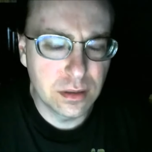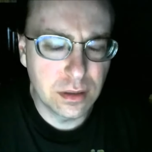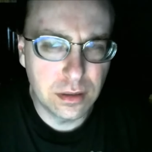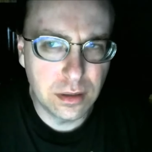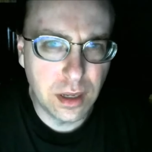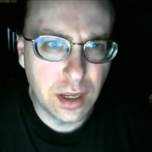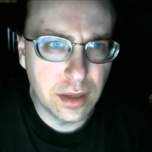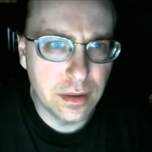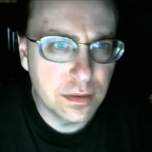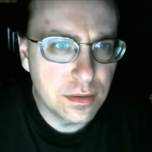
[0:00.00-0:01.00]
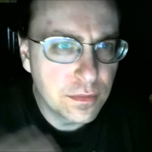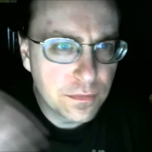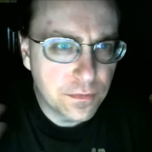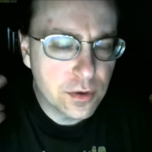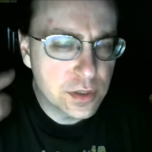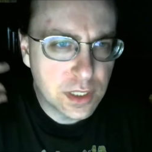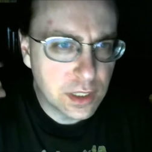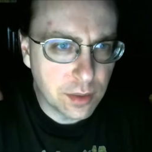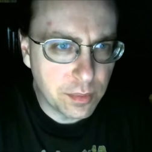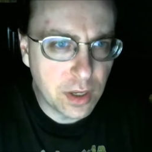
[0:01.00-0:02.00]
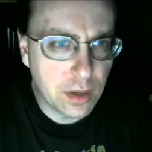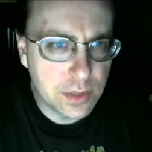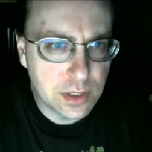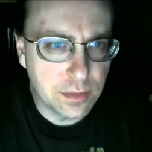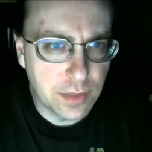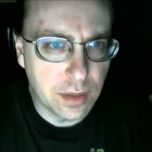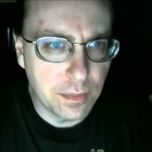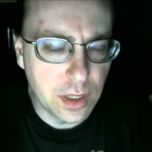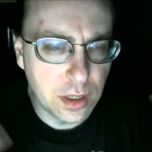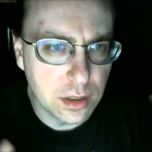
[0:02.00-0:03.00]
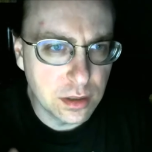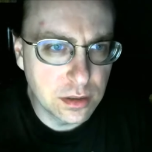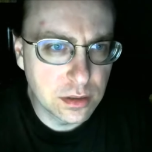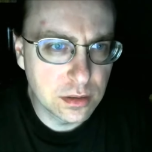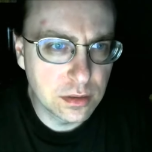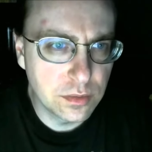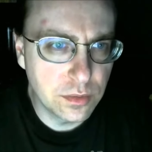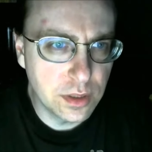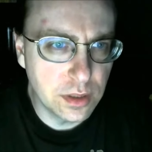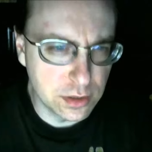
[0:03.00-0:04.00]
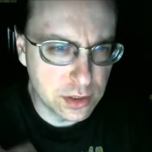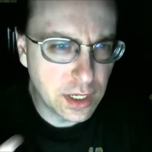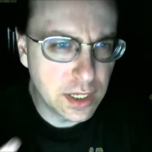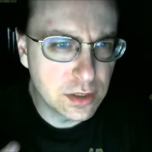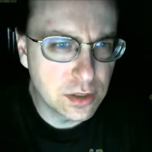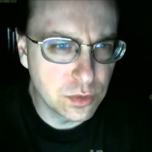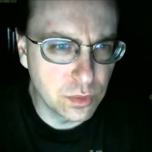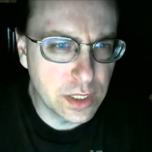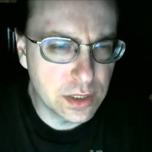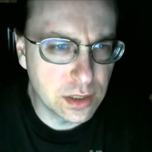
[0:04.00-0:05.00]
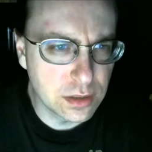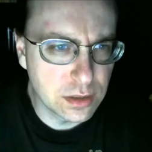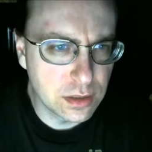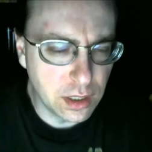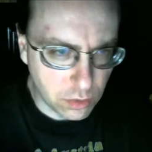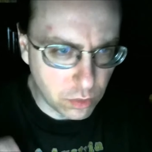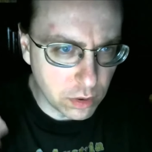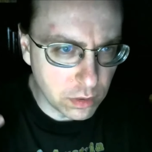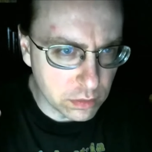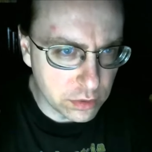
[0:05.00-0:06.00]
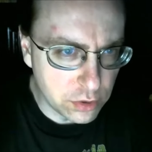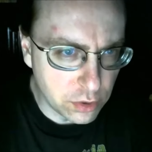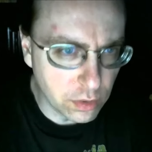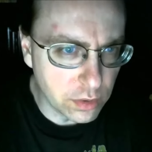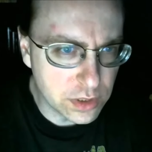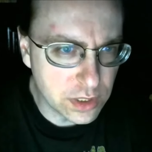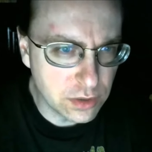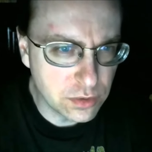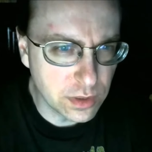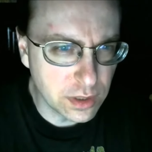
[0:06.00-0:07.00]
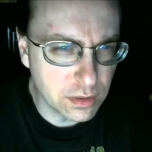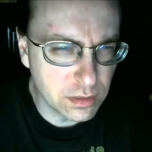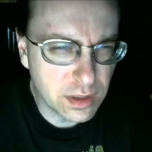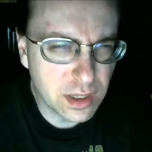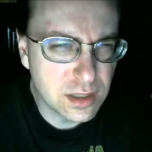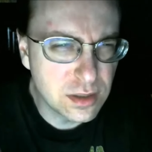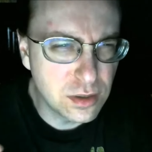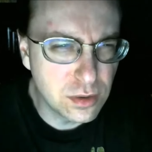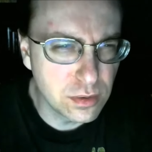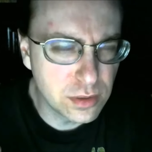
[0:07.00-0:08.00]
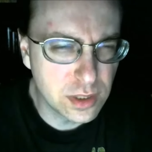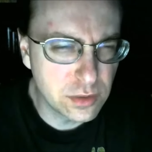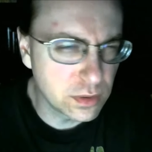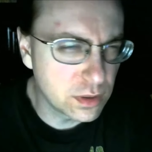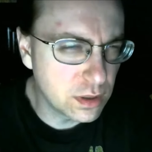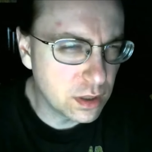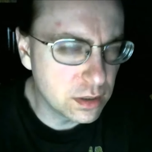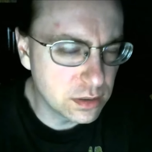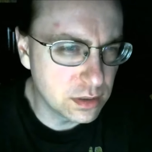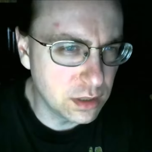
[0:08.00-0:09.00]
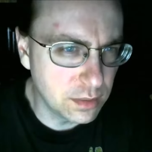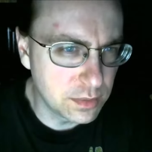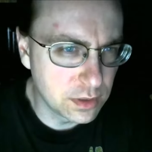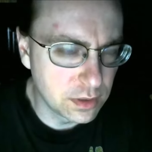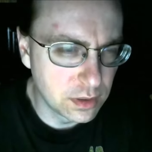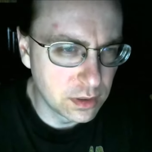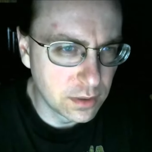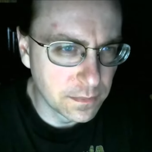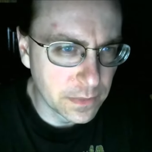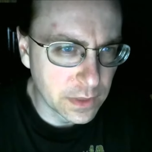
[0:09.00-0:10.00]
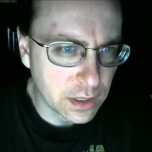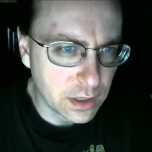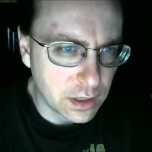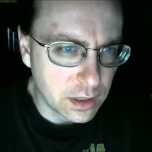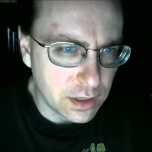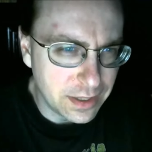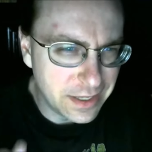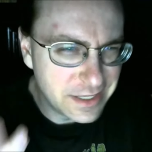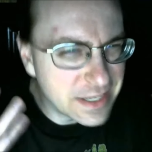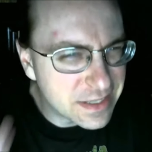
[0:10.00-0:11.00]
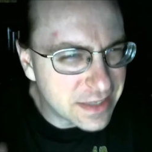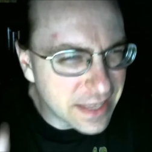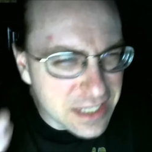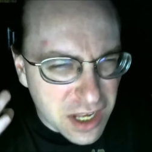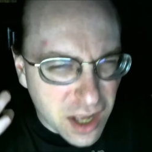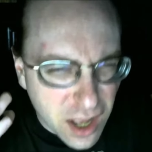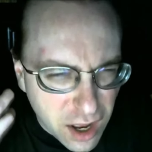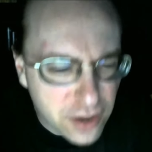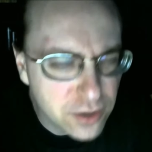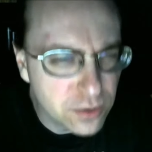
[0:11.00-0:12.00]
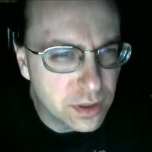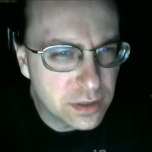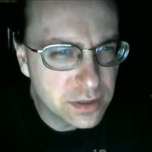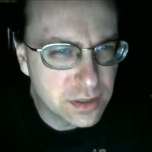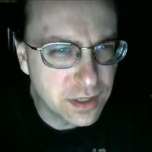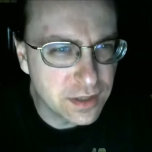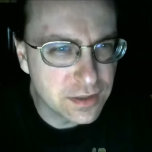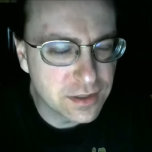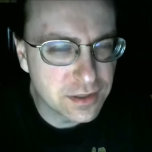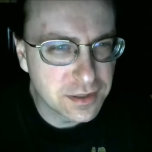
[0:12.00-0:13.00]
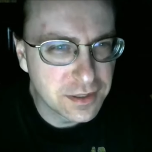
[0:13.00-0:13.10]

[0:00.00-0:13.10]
a lot, the the first thing that popped into my mind was a science is racist or Eurocentric, or like it's a Eurocentric concept. Is that's that's utter nonsense.